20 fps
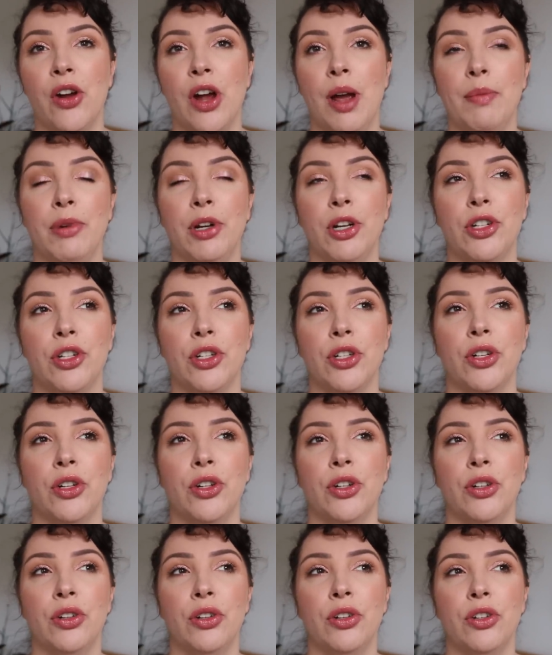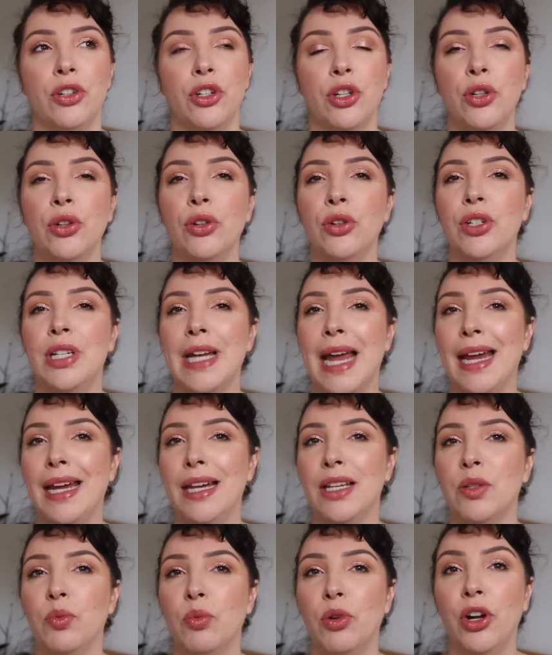I'm gonna do 2
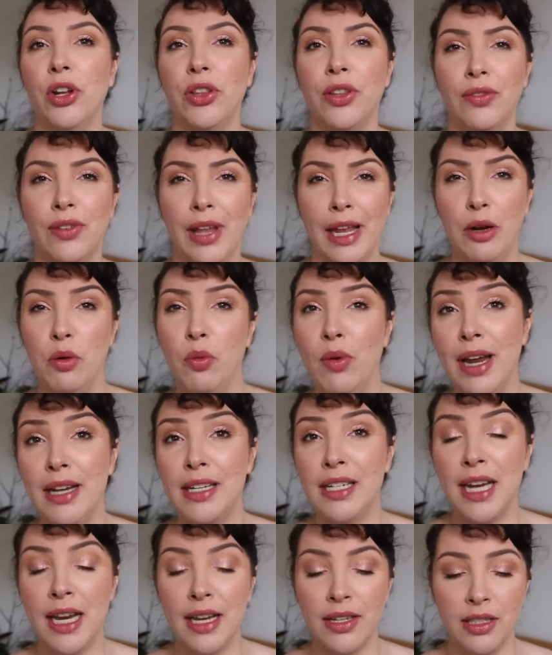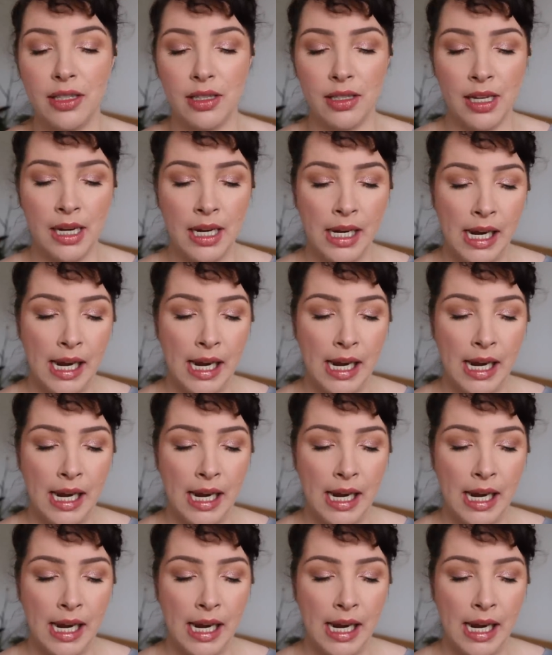days worth of like wear tests.